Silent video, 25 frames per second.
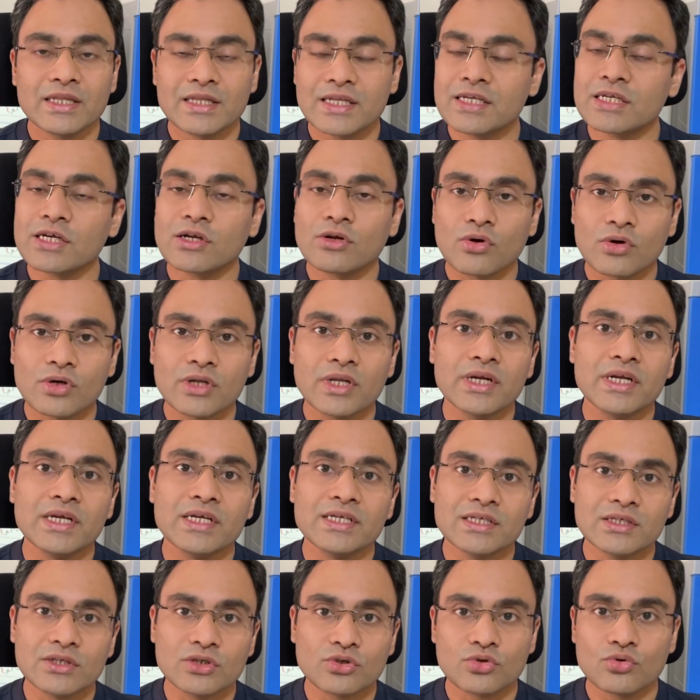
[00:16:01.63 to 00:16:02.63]
These are not the
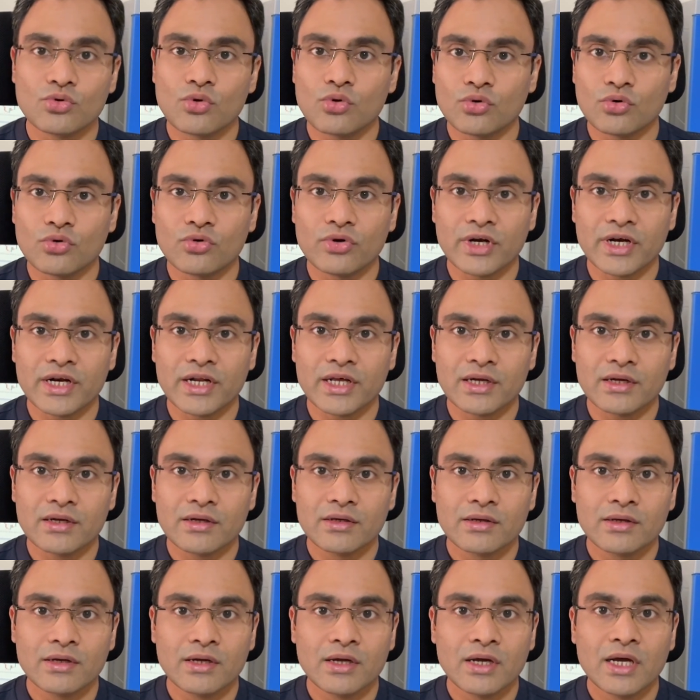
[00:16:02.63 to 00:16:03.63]
reasons to go to trading.
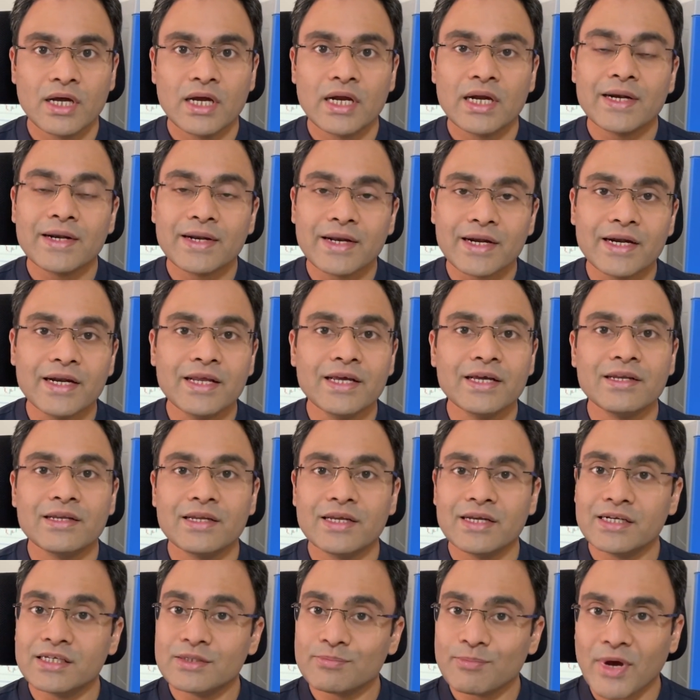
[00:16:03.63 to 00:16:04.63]
Trading
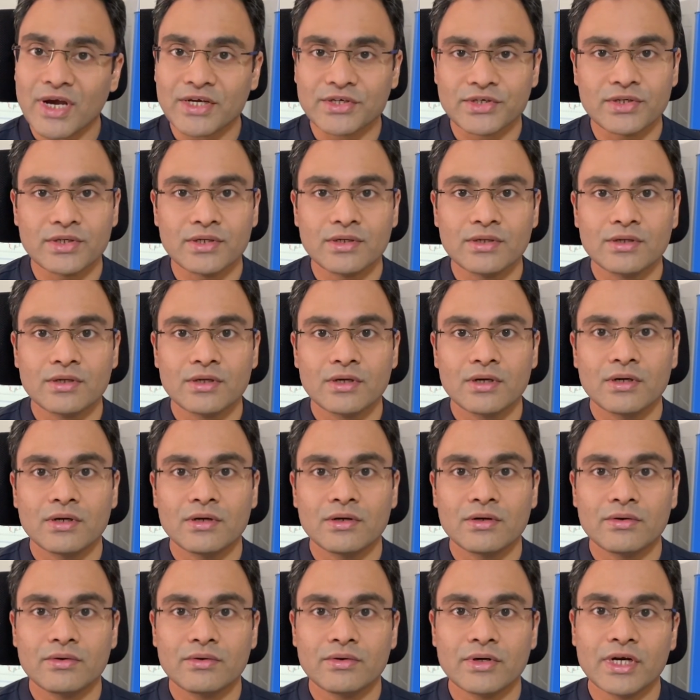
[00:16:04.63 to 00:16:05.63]
needs passion.
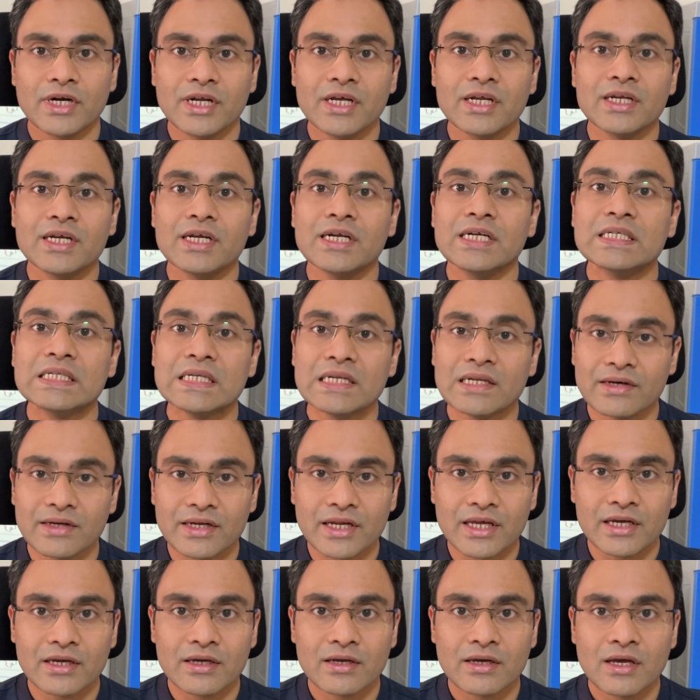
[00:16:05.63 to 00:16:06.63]
Trading needs
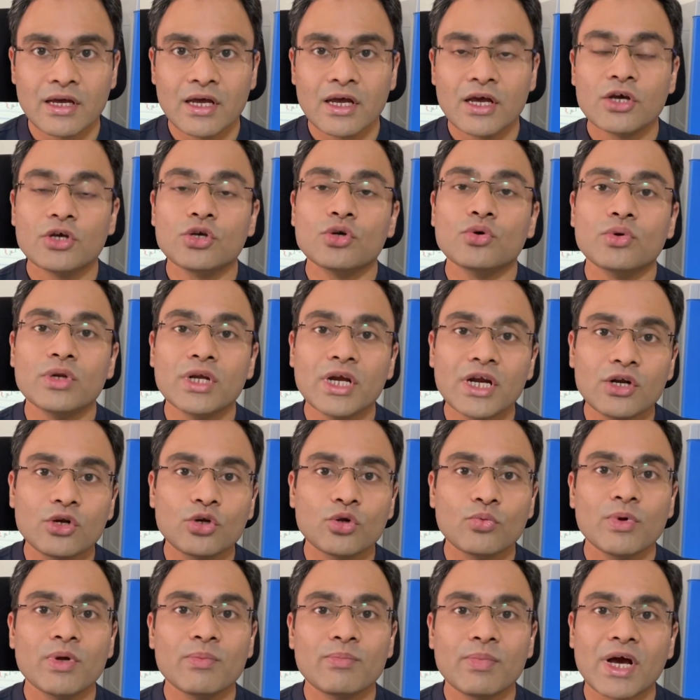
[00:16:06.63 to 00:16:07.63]
learning. You need to
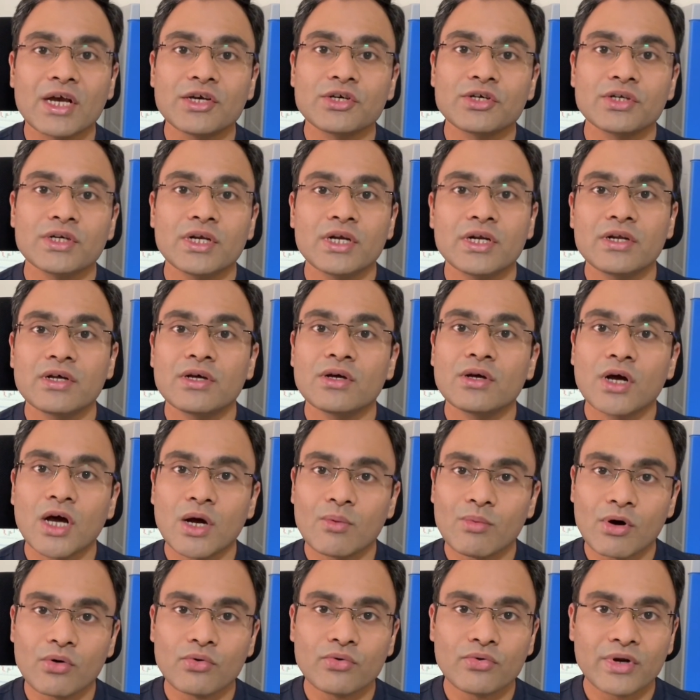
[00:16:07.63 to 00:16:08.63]
be passionate
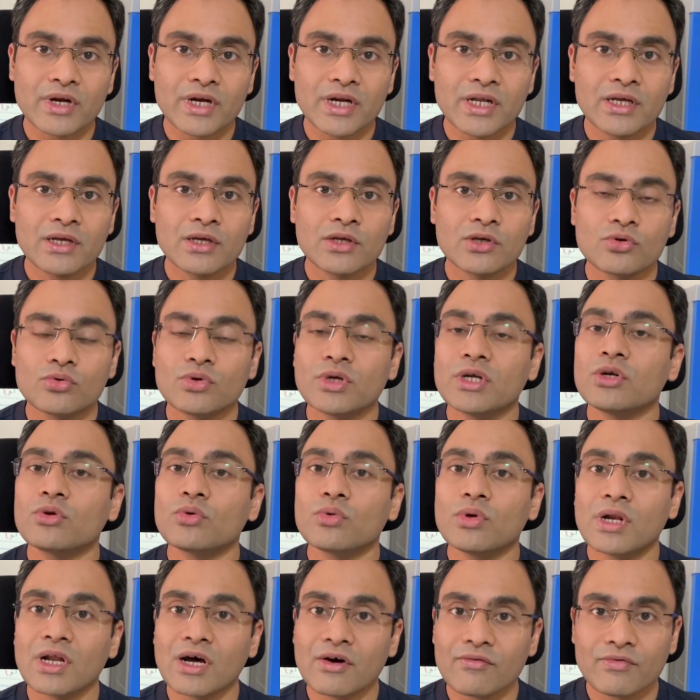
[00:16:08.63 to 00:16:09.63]
about trading. You need to
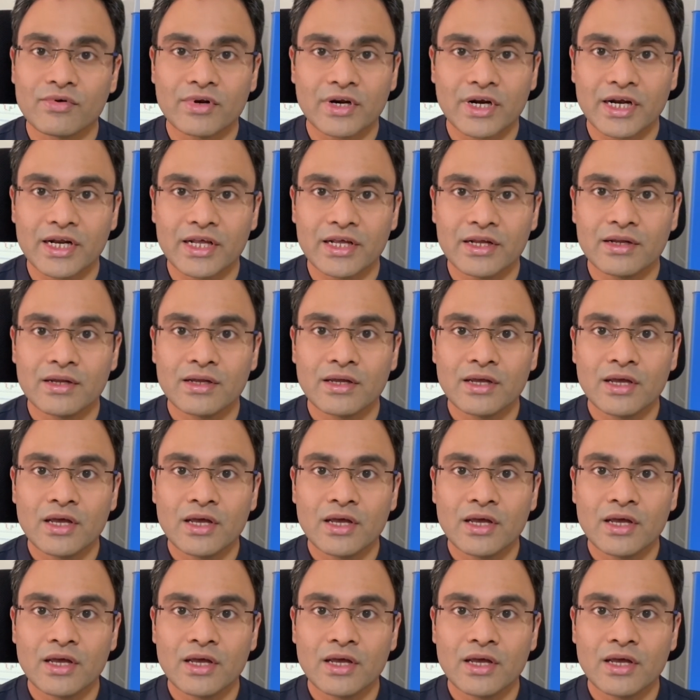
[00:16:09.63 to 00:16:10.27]
love trading.